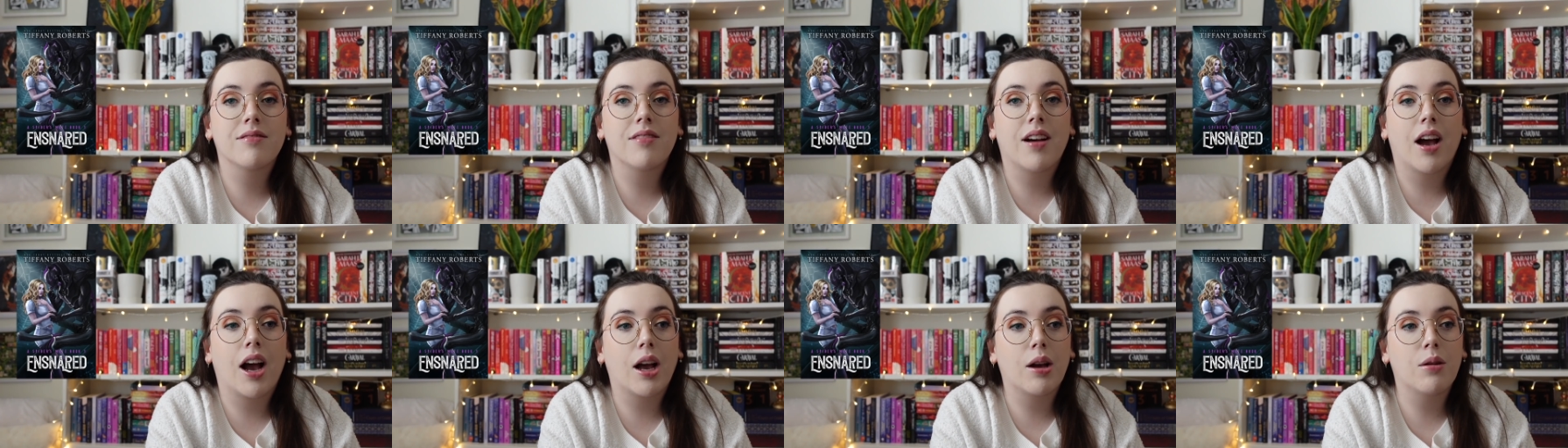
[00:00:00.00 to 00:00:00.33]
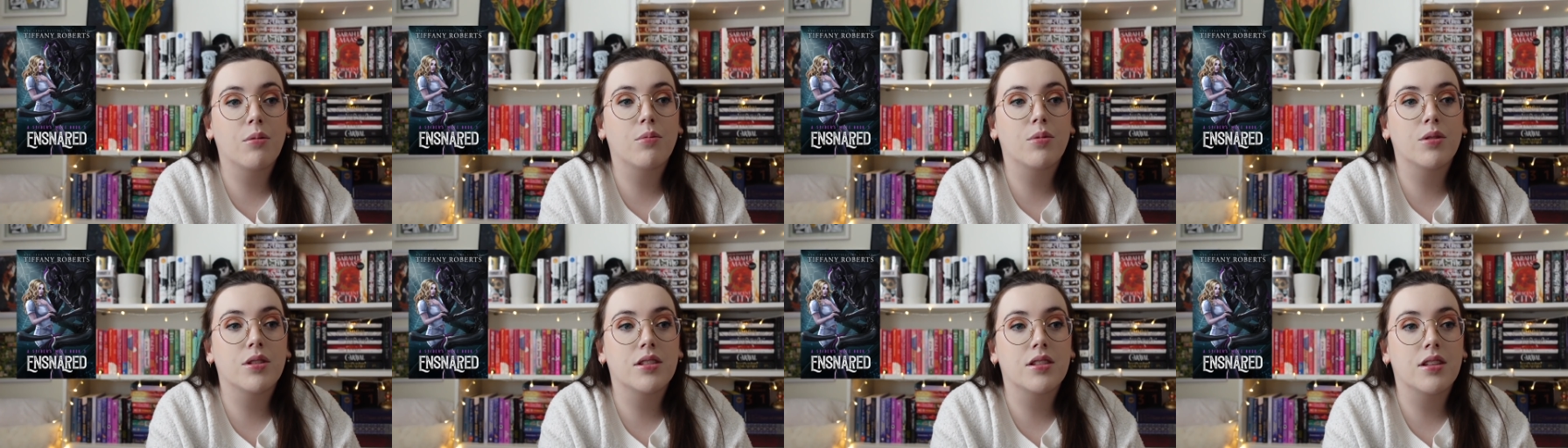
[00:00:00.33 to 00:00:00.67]
I
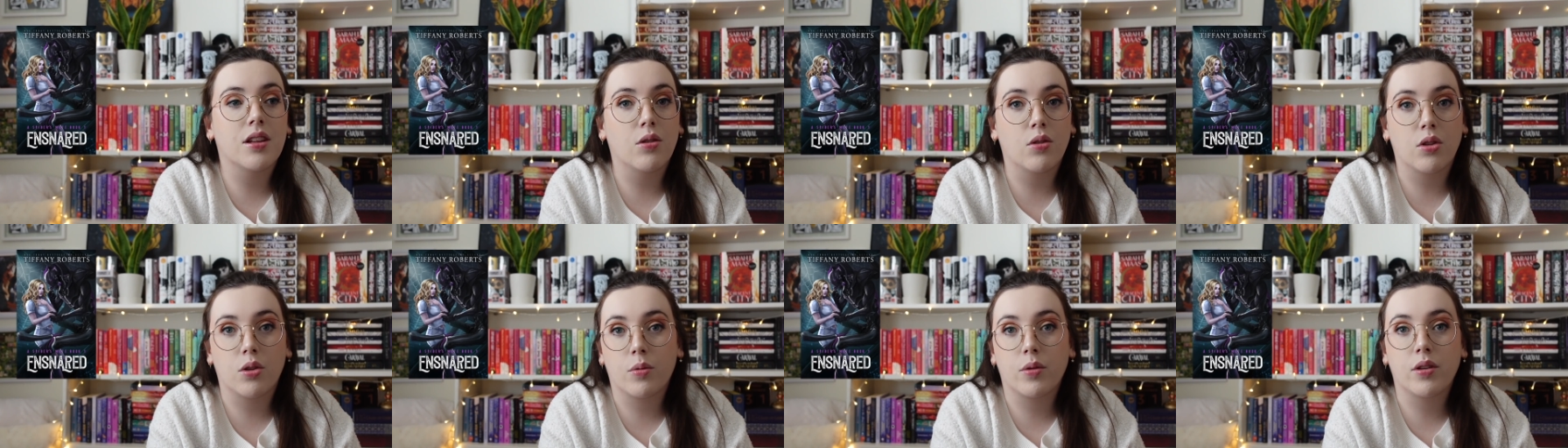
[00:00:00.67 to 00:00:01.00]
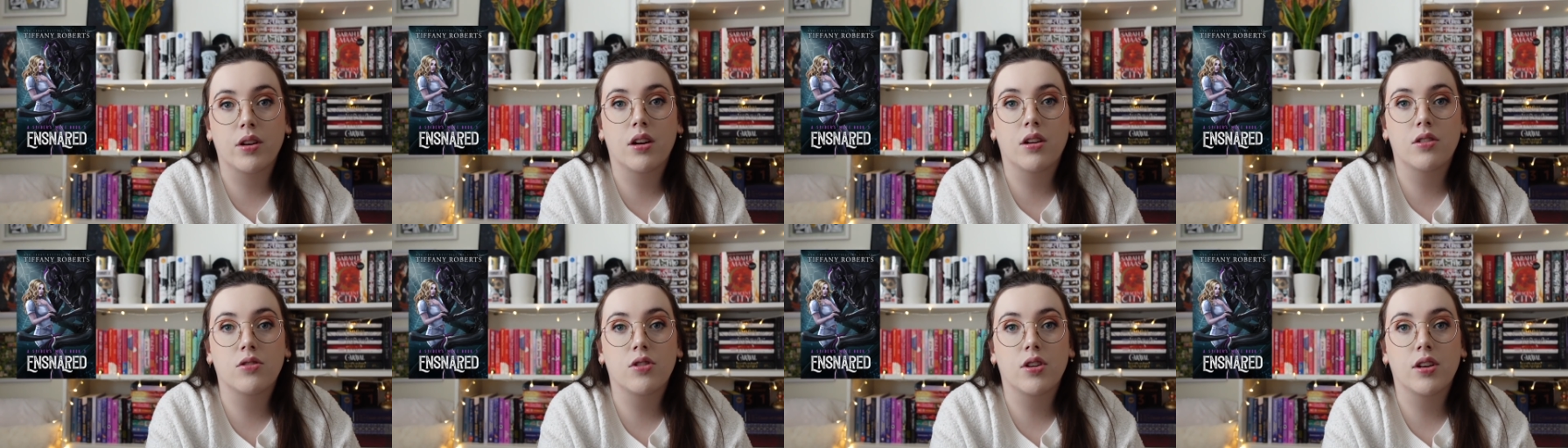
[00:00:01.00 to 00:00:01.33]
was the only one
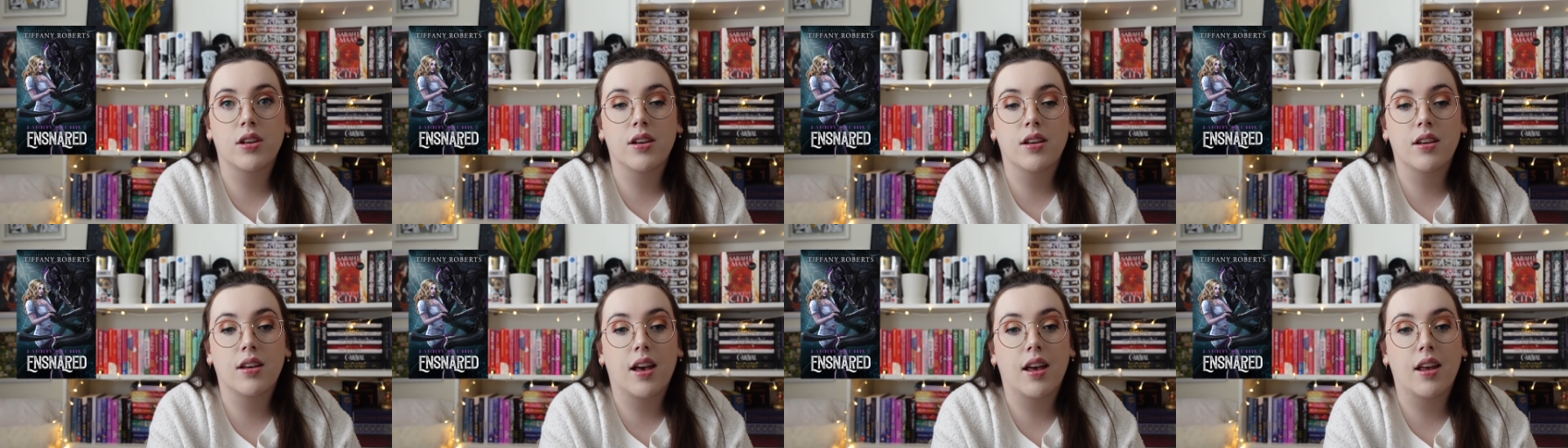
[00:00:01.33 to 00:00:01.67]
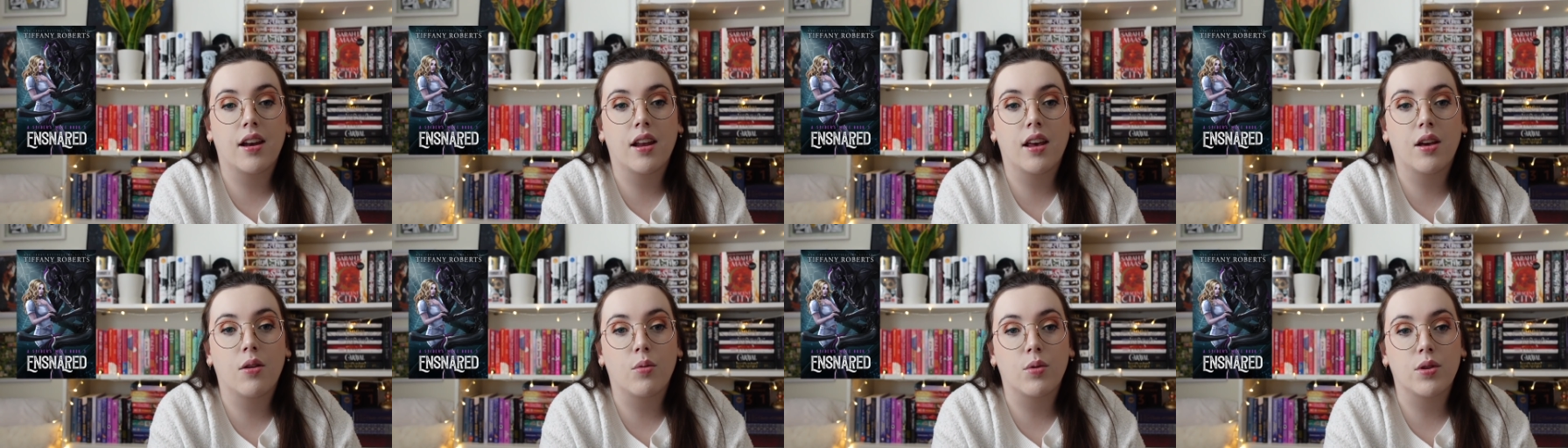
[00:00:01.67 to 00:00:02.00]
not drinking
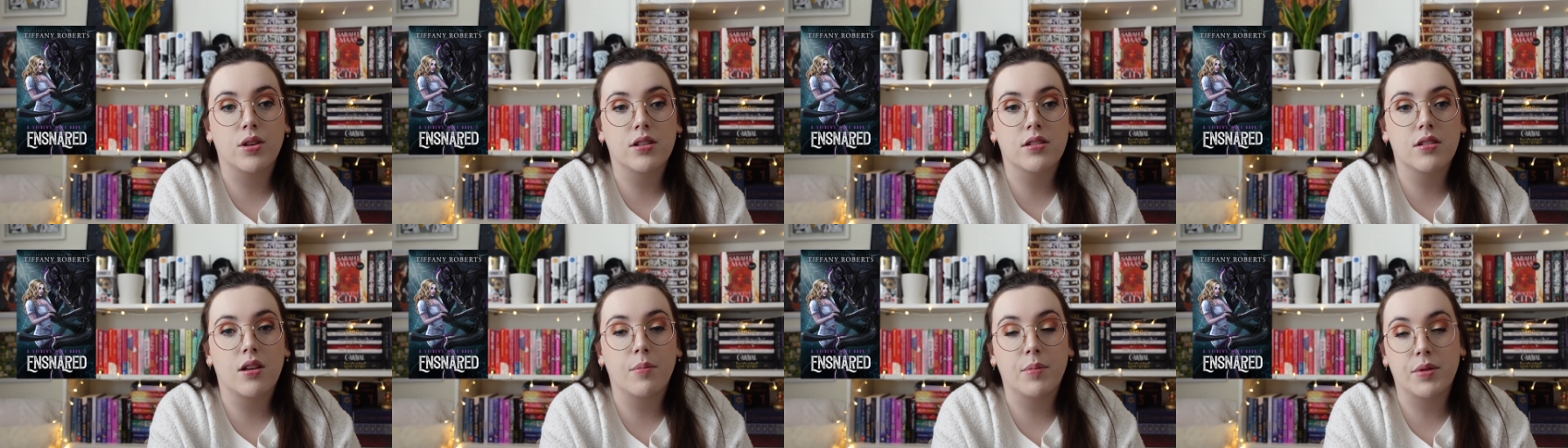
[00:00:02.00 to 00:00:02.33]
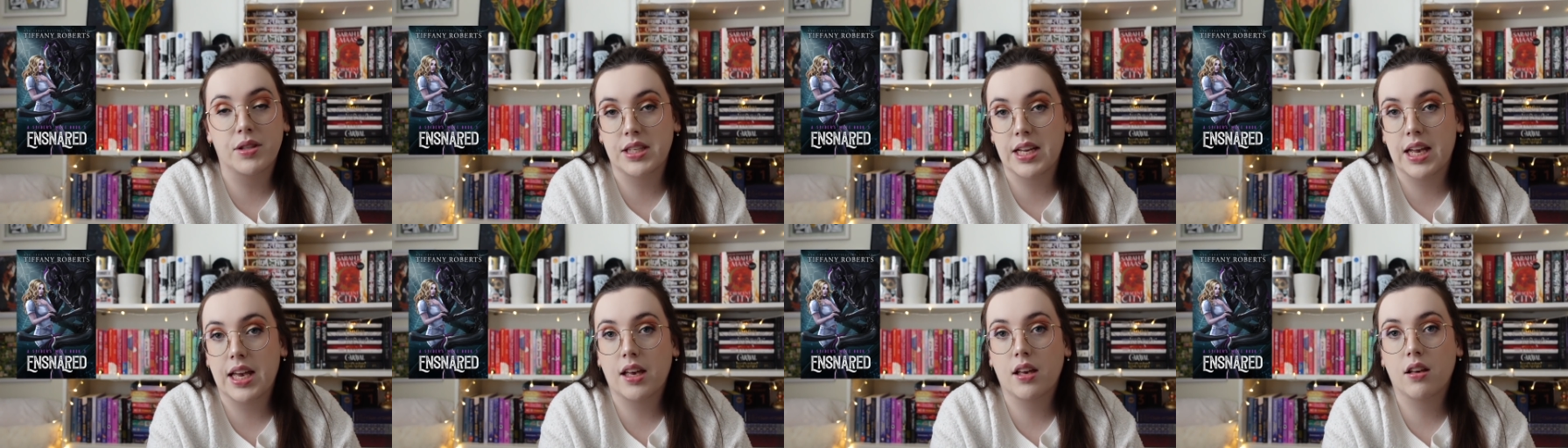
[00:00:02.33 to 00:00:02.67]
and it was a
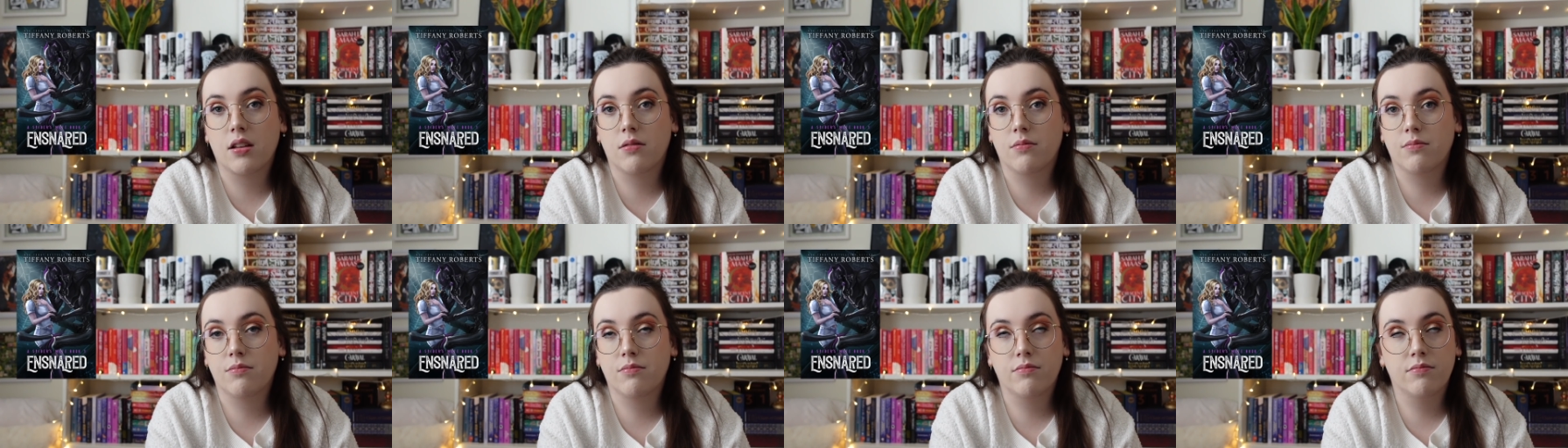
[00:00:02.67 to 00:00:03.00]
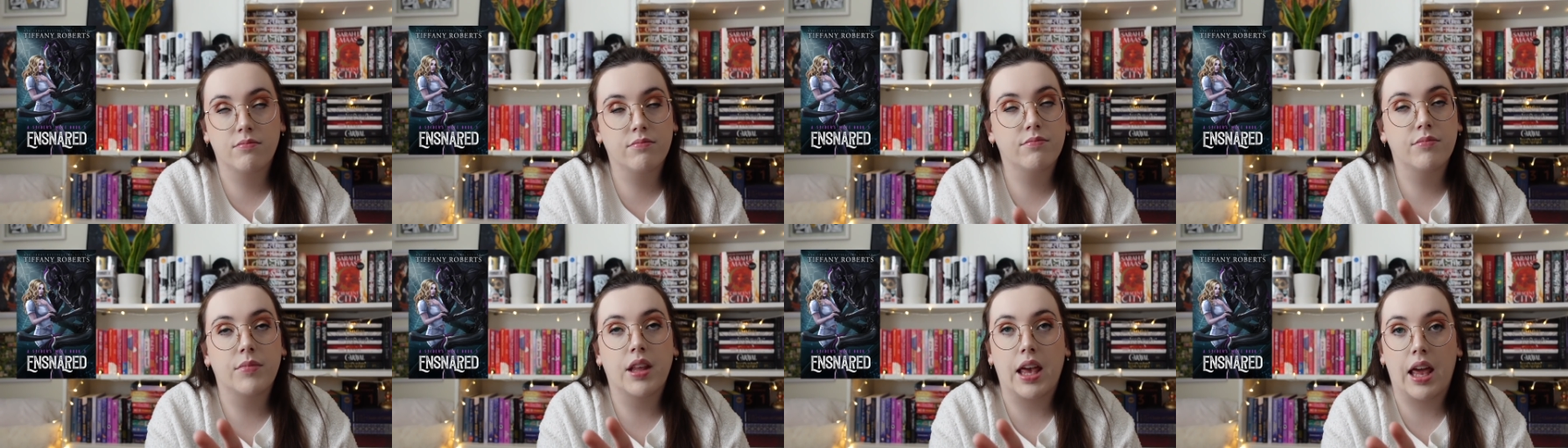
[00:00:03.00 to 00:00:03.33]
mistake
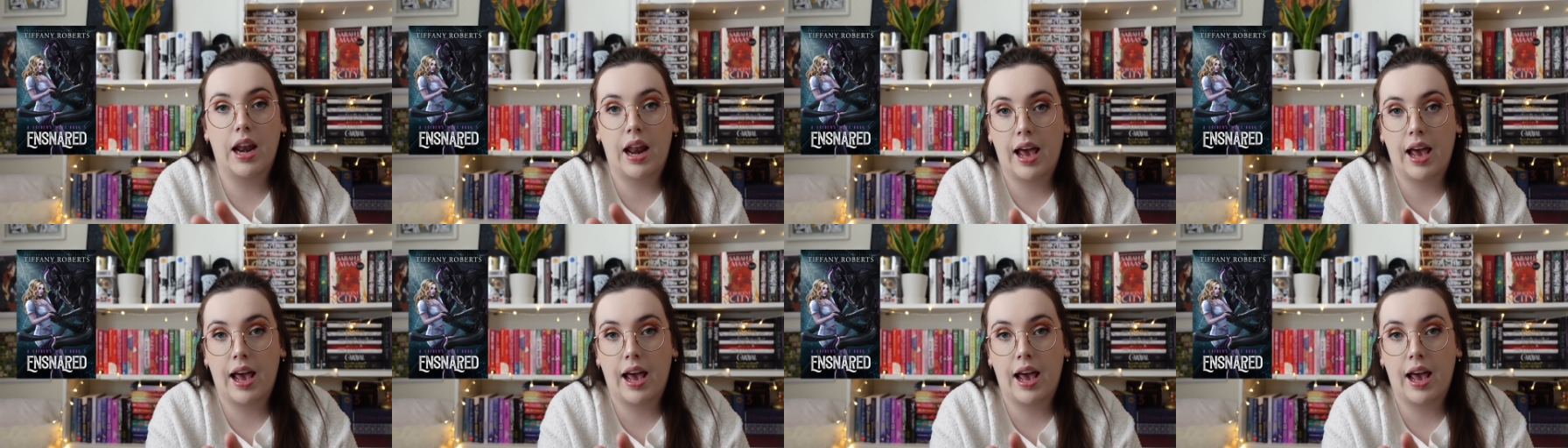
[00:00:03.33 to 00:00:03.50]
and a